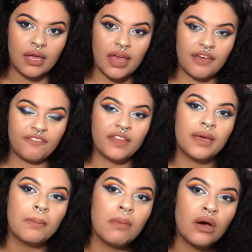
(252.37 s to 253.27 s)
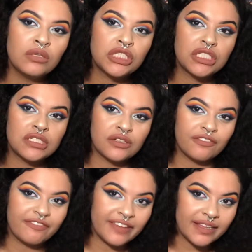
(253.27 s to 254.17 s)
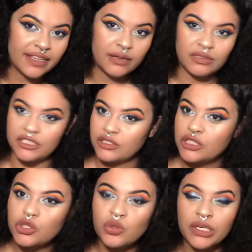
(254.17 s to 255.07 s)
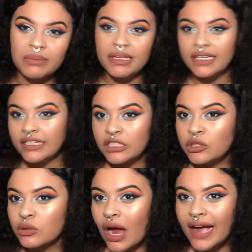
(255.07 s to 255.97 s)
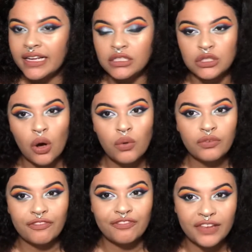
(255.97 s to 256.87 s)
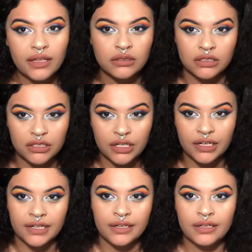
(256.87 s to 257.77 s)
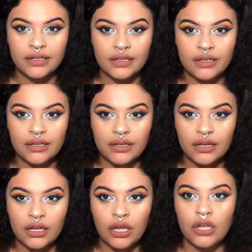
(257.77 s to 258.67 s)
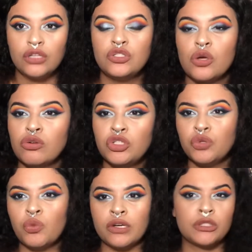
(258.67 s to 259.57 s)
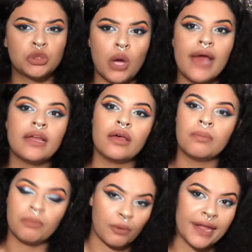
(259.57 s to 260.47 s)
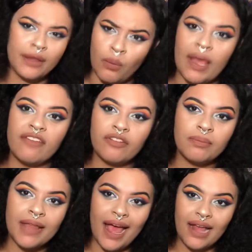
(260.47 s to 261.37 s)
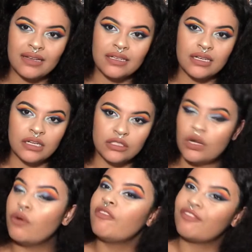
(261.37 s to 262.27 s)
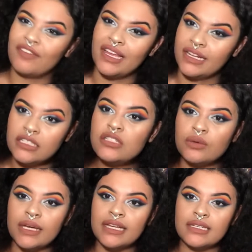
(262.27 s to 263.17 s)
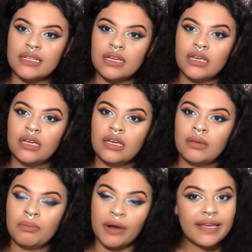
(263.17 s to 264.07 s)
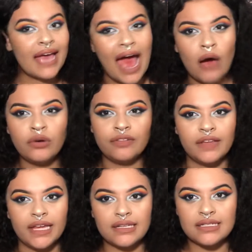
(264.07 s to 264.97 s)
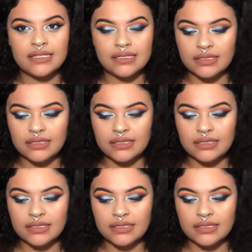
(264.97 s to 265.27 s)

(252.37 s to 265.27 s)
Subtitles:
If the emotions you're feeling when you're screaming and crying don't feel good, don't you want to try to break away from that? Don't feed into it. Break out of it.